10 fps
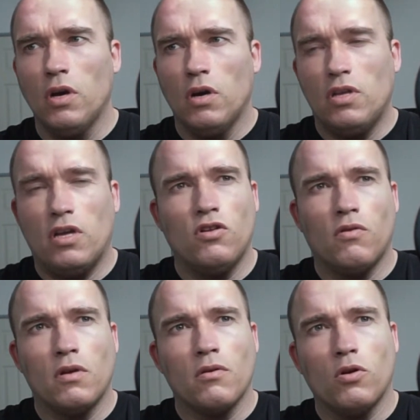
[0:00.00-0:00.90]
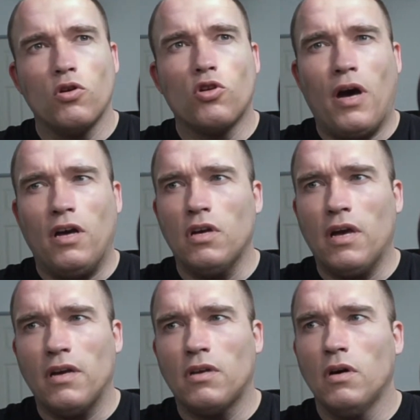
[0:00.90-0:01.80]
That is what I'm going to try to
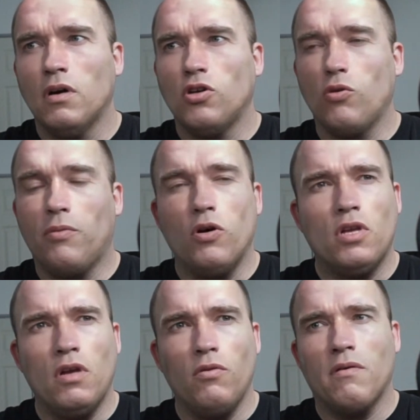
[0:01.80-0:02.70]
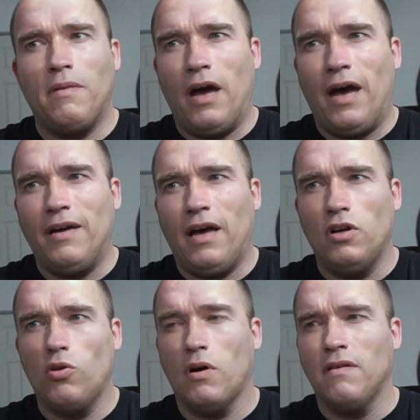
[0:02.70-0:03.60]
get to put in with my i9
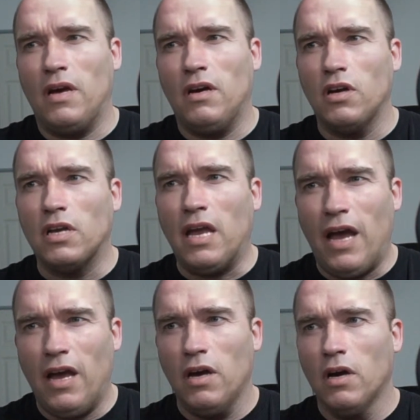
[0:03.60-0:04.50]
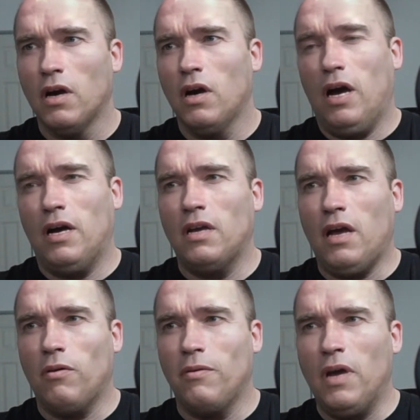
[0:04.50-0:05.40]
12900K, and then I
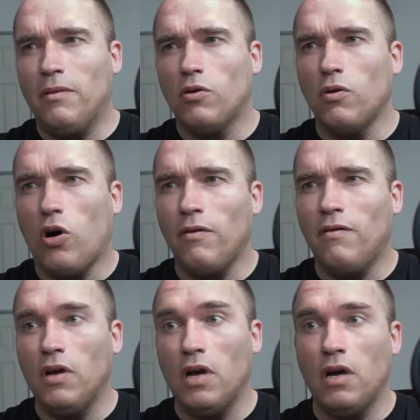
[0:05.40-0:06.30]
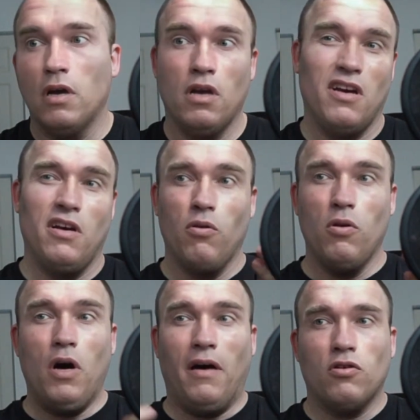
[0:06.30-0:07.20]
will be able to hopefully,
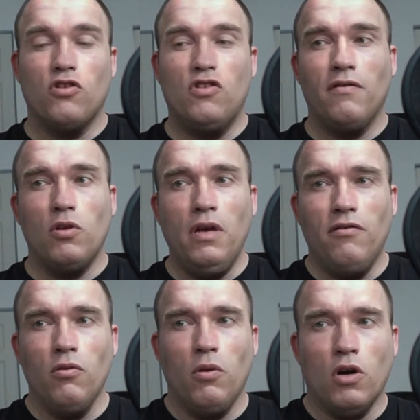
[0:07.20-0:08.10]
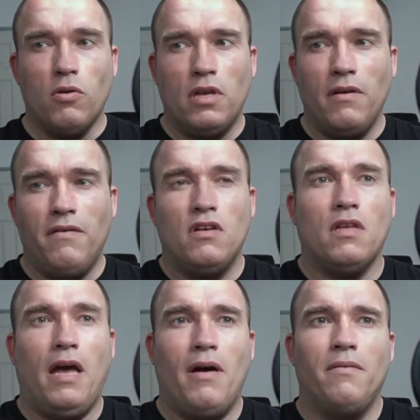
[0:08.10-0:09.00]
we'll have to see if it'll even work with
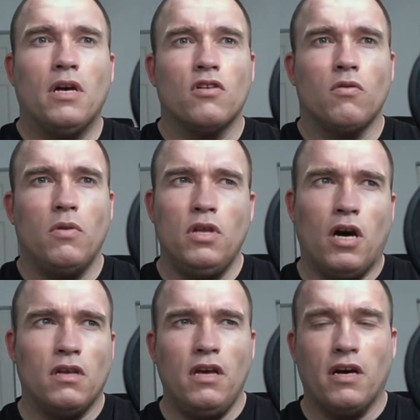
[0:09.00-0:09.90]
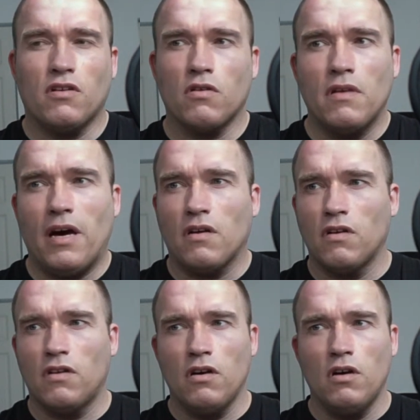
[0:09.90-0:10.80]
Deepfacelab, because when the RTX 3000
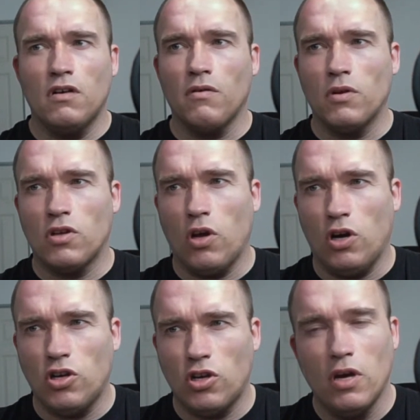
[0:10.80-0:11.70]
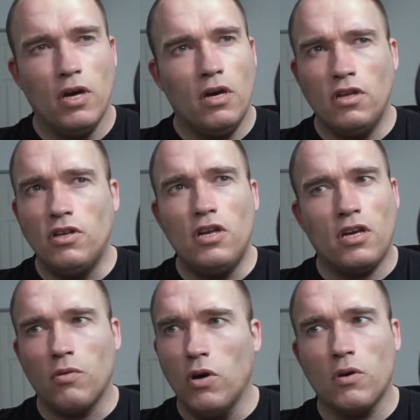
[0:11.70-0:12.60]
series was launched, they did not
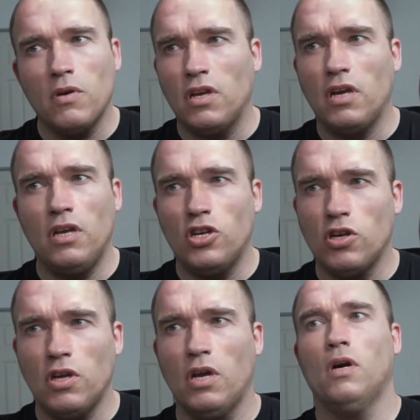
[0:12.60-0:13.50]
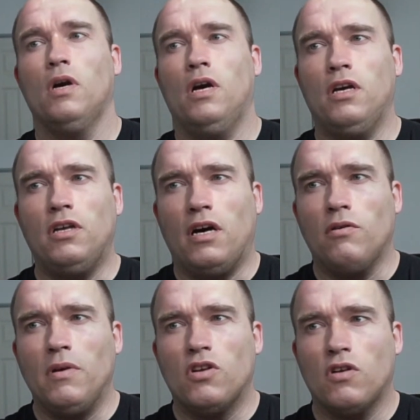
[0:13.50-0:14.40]
work with it initially, and it had to
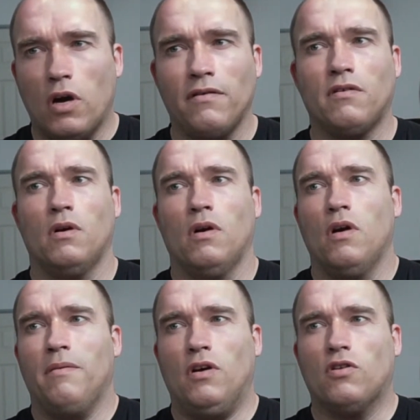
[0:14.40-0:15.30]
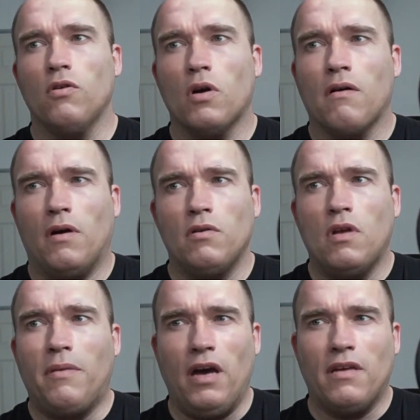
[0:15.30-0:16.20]
be solved by screwing around with the
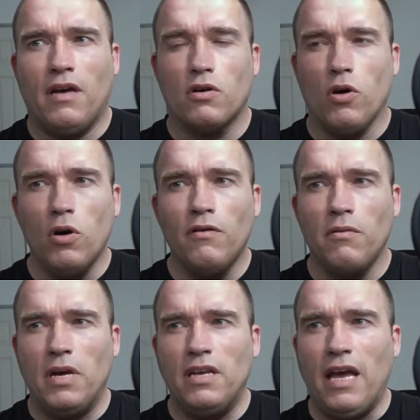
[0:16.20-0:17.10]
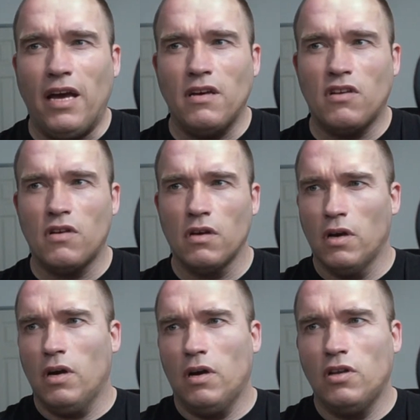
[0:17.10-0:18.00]
Python code for many days.
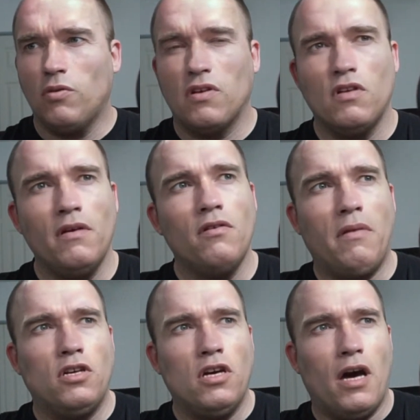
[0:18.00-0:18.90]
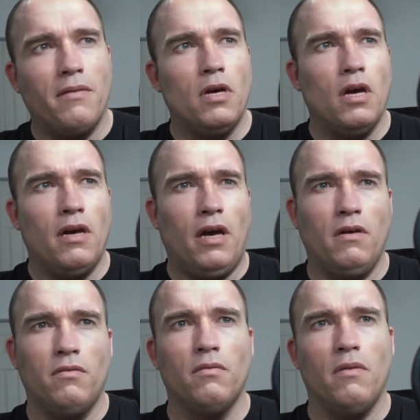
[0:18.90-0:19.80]
It wasn't even my job, and
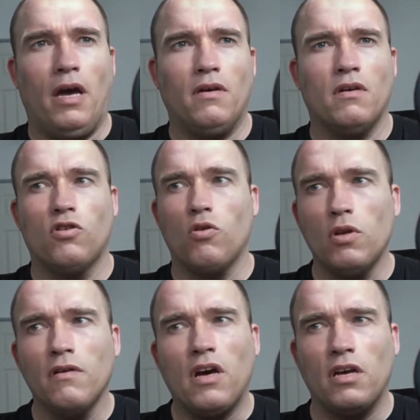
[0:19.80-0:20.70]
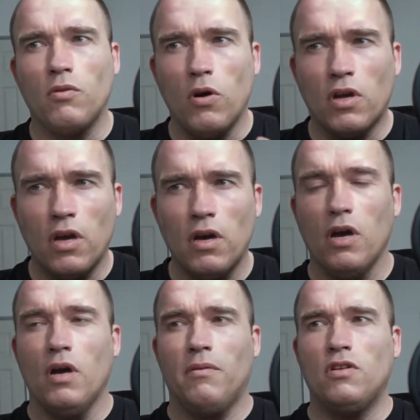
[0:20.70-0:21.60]
I sort of got it working,
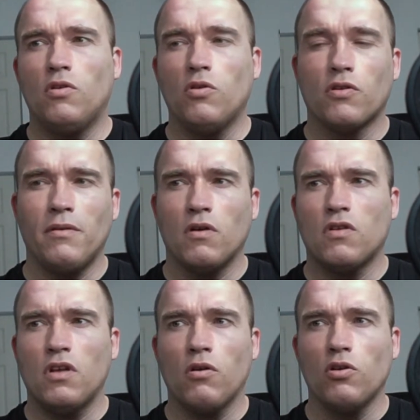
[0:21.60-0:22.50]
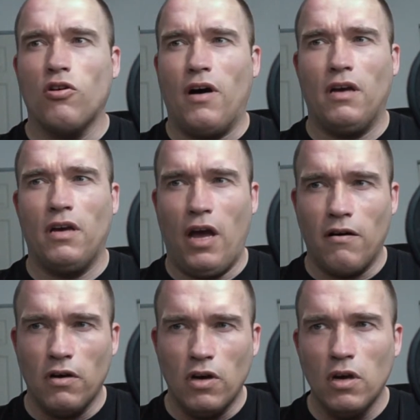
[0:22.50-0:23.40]
but it was mostly through trial and
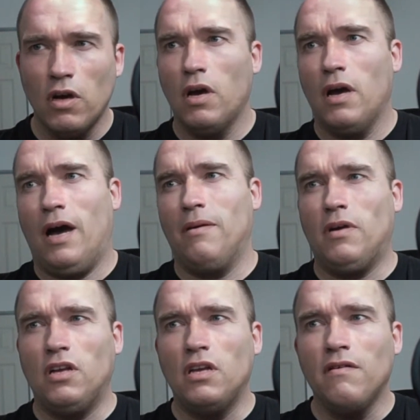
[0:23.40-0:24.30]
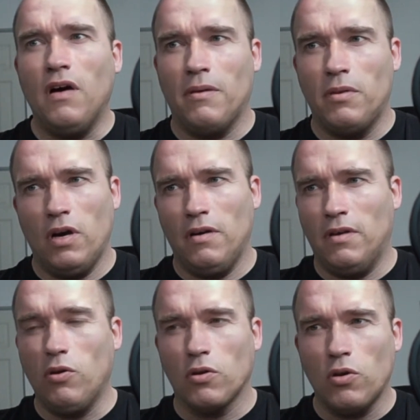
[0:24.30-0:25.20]
error. I'm not a developer, I
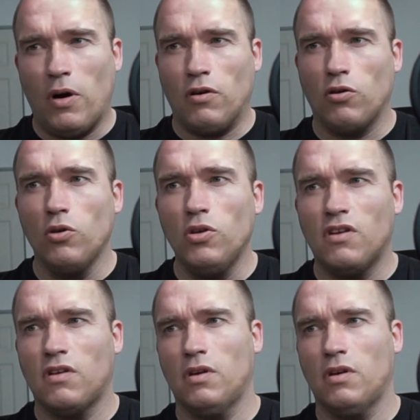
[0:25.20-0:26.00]
don't know how to do this.